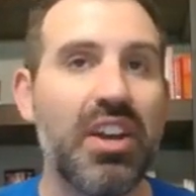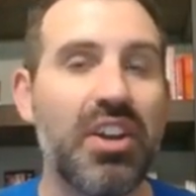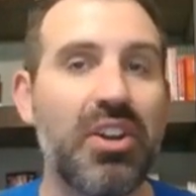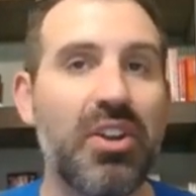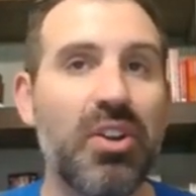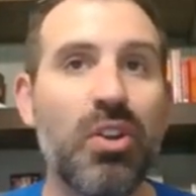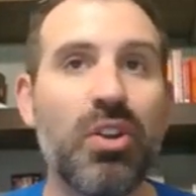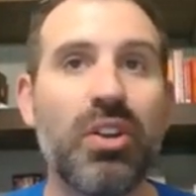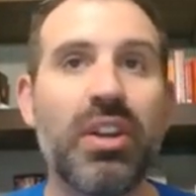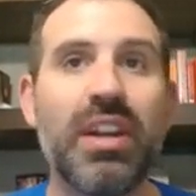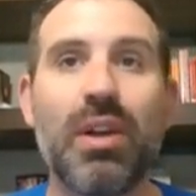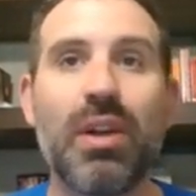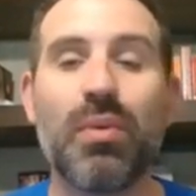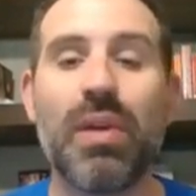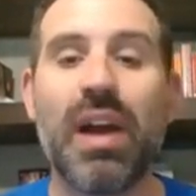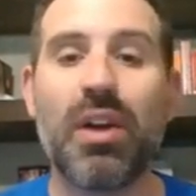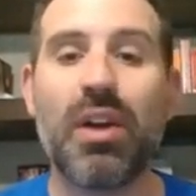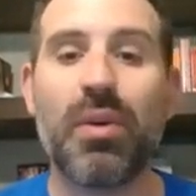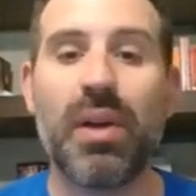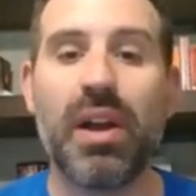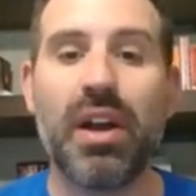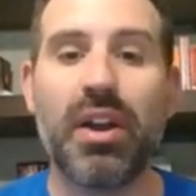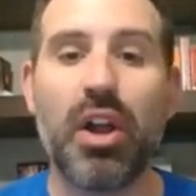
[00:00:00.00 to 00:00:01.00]
you're looking at
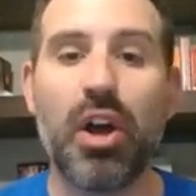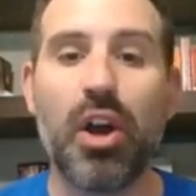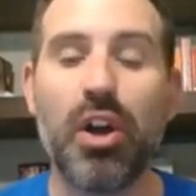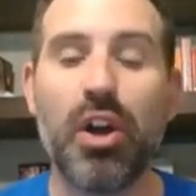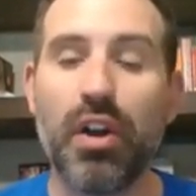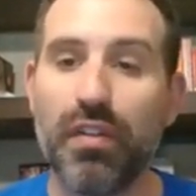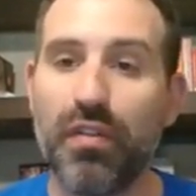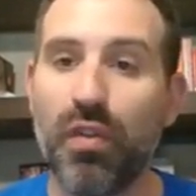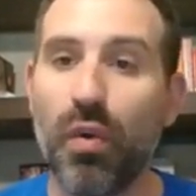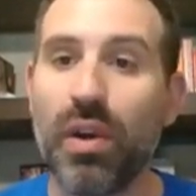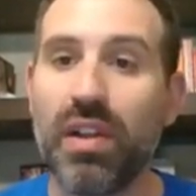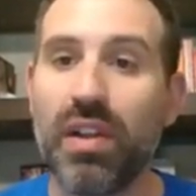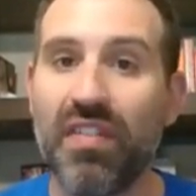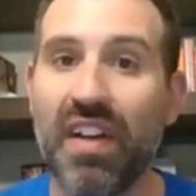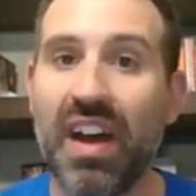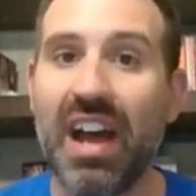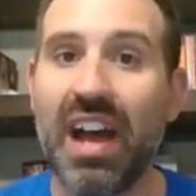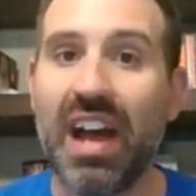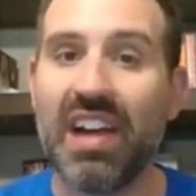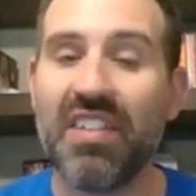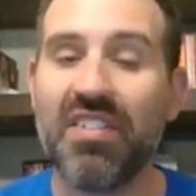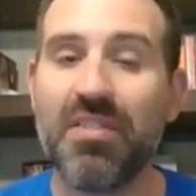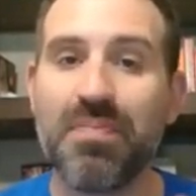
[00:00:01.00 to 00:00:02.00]
right around
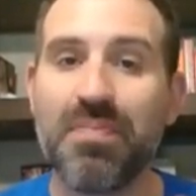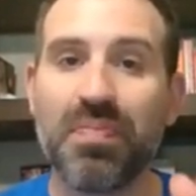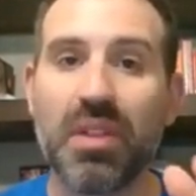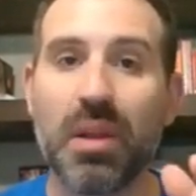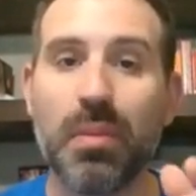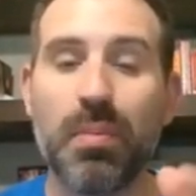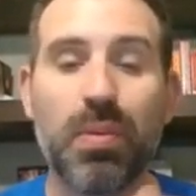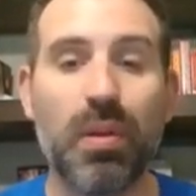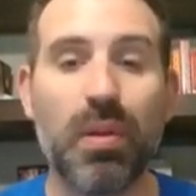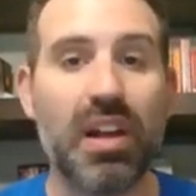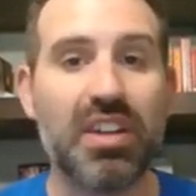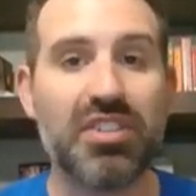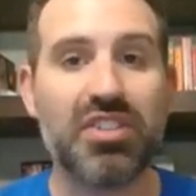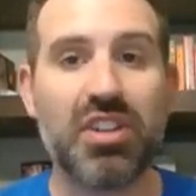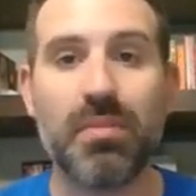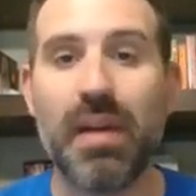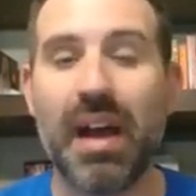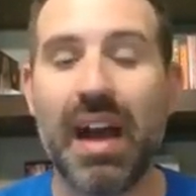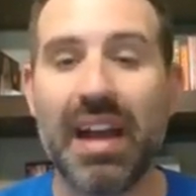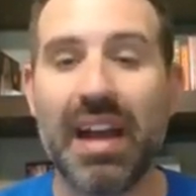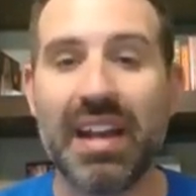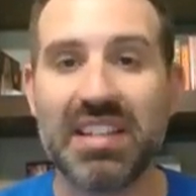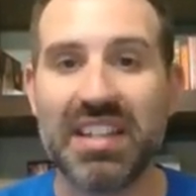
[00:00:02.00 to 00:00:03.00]
145 plus or
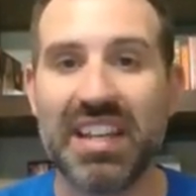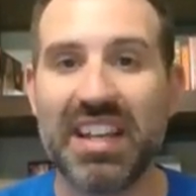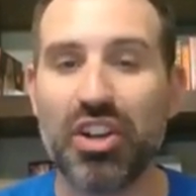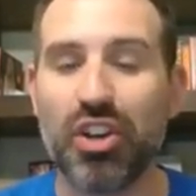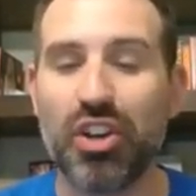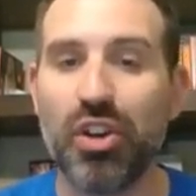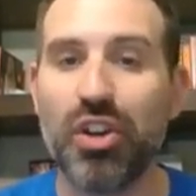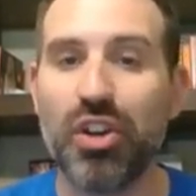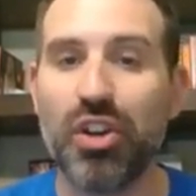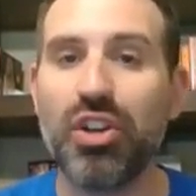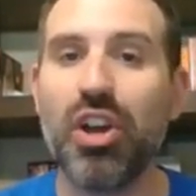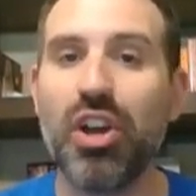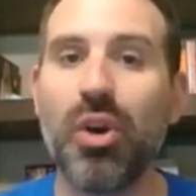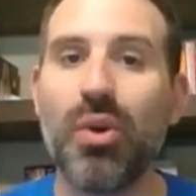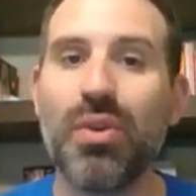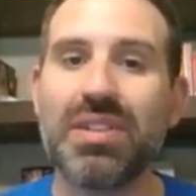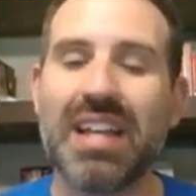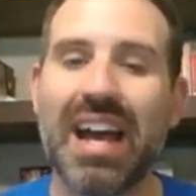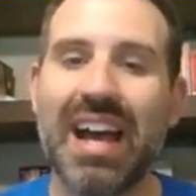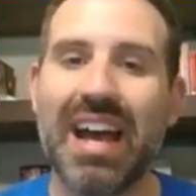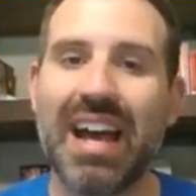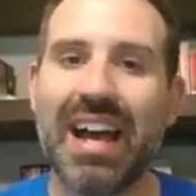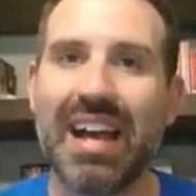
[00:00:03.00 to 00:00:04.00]
minus. It could go as
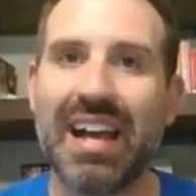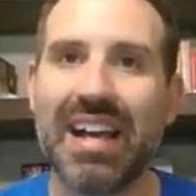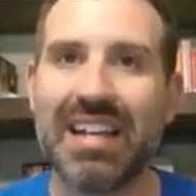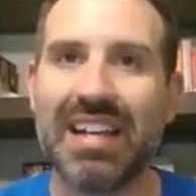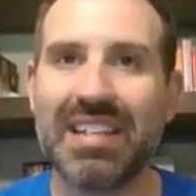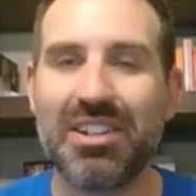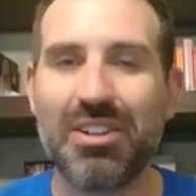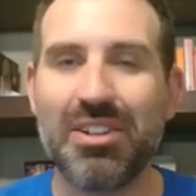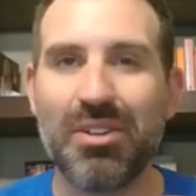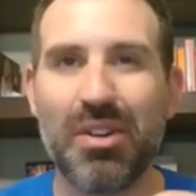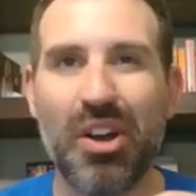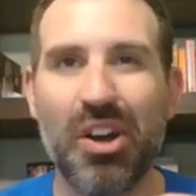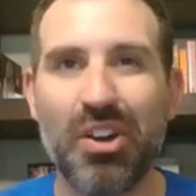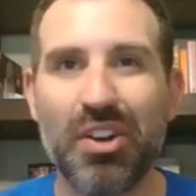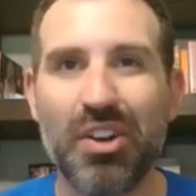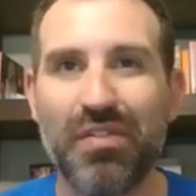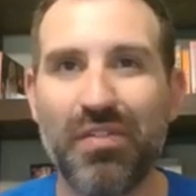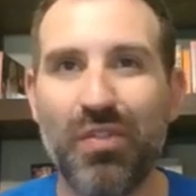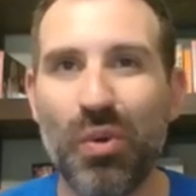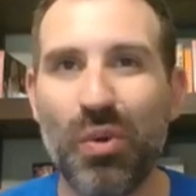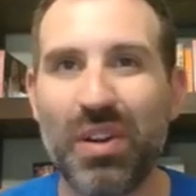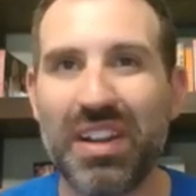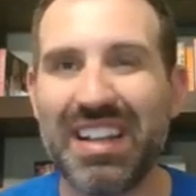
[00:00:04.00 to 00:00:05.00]
high as
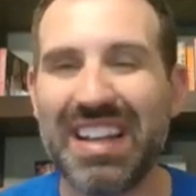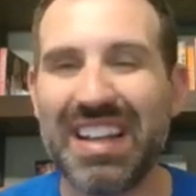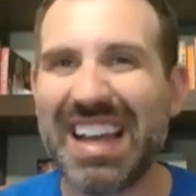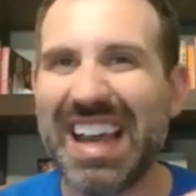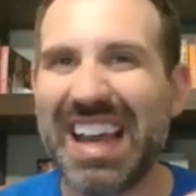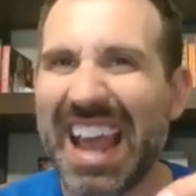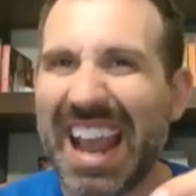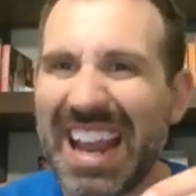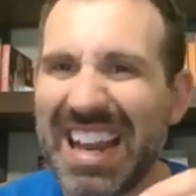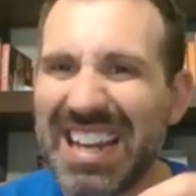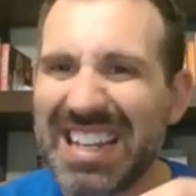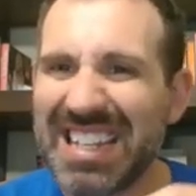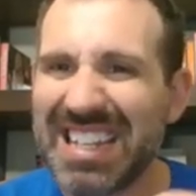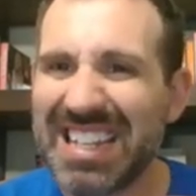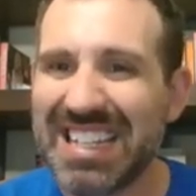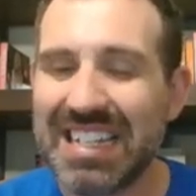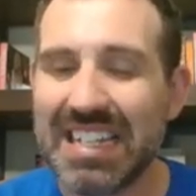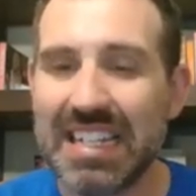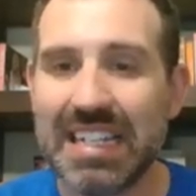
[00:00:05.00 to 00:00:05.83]
148.